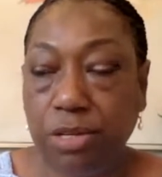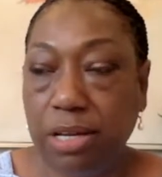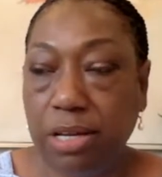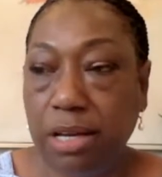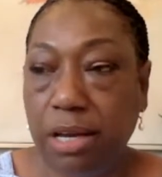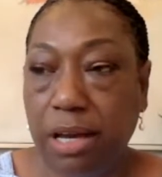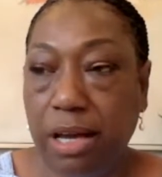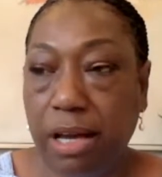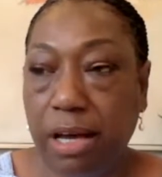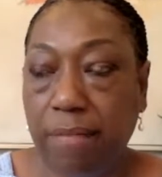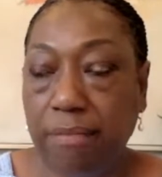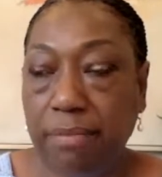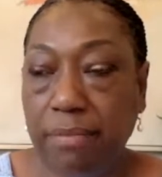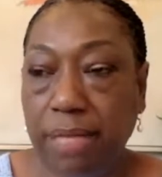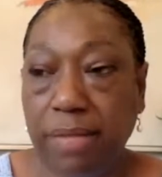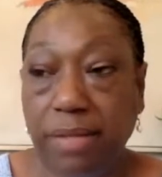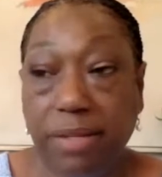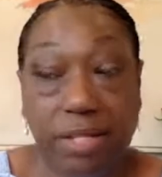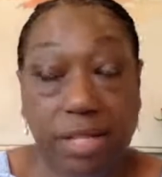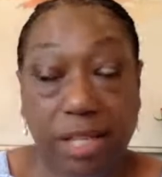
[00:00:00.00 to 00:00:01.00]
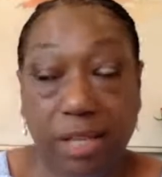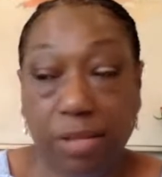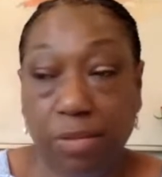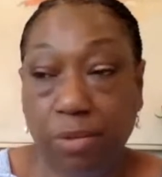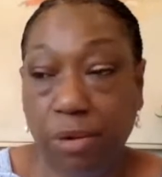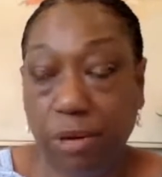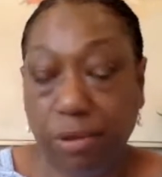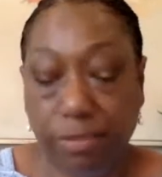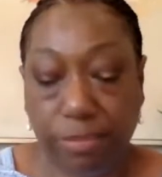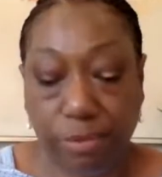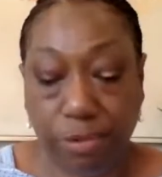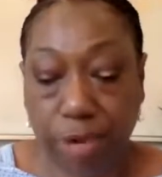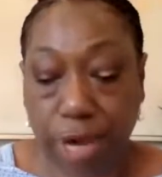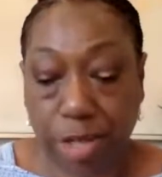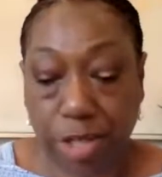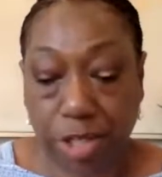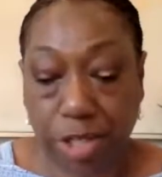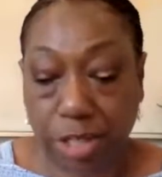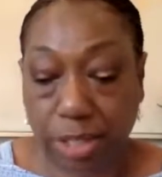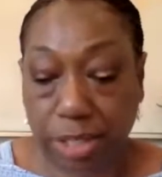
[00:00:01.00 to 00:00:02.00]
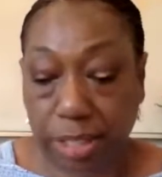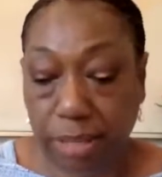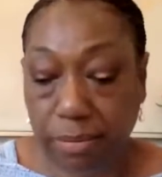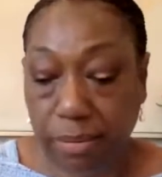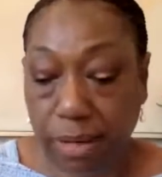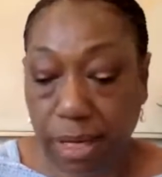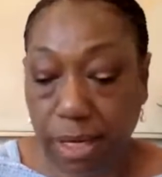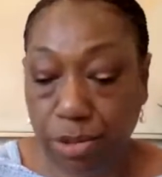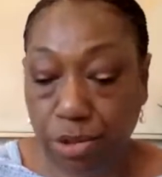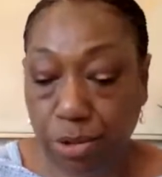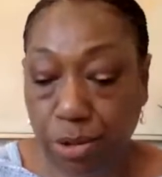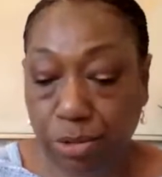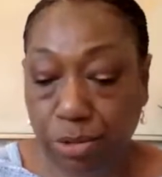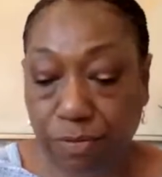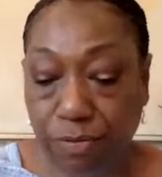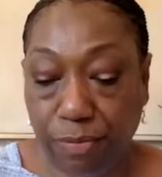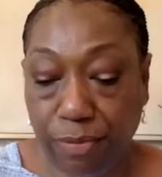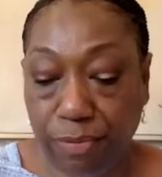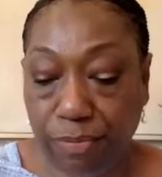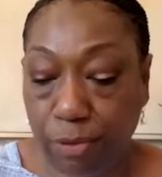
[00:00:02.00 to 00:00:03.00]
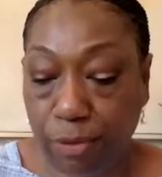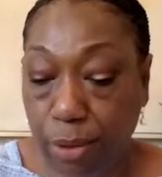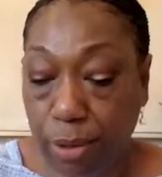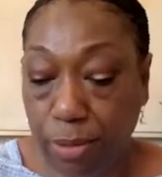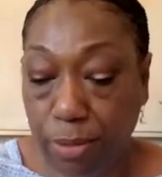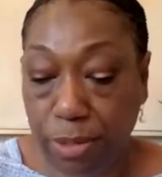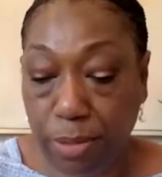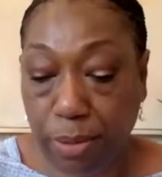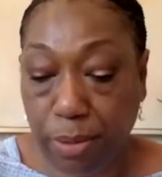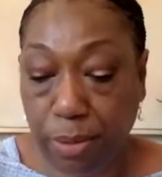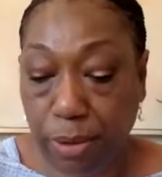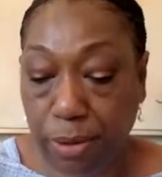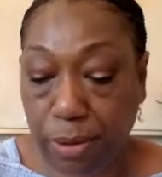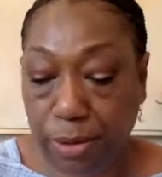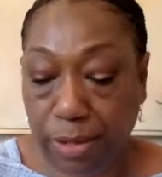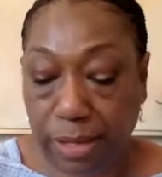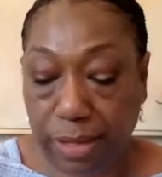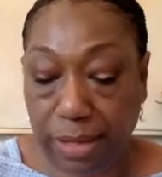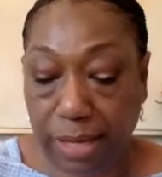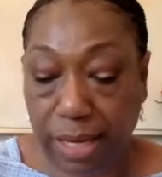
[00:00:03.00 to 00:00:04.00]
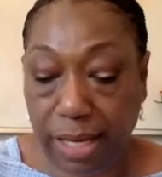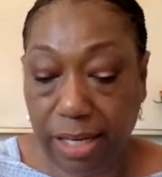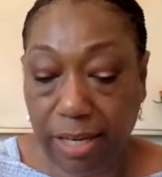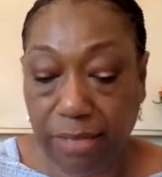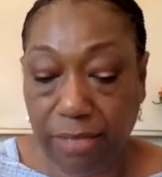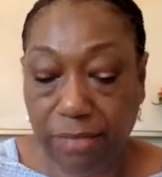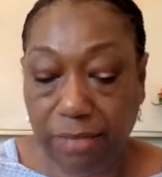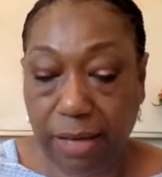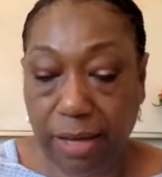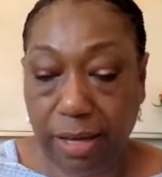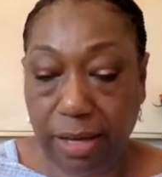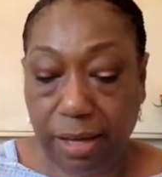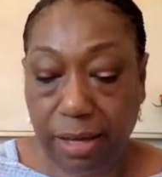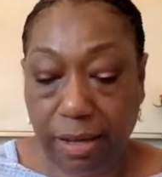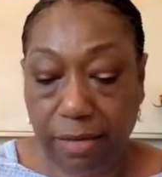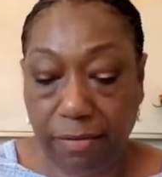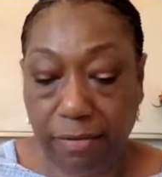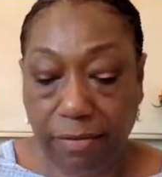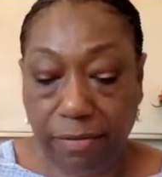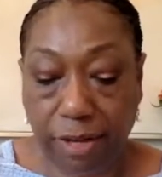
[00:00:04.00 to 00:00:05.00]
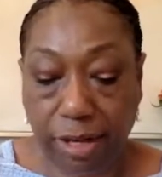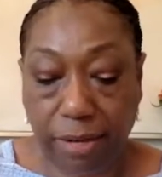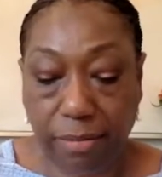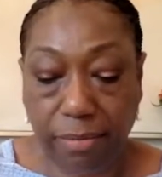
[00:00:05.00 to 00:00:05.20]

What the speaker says: the city where tragically George Floyd was murdered at the hand of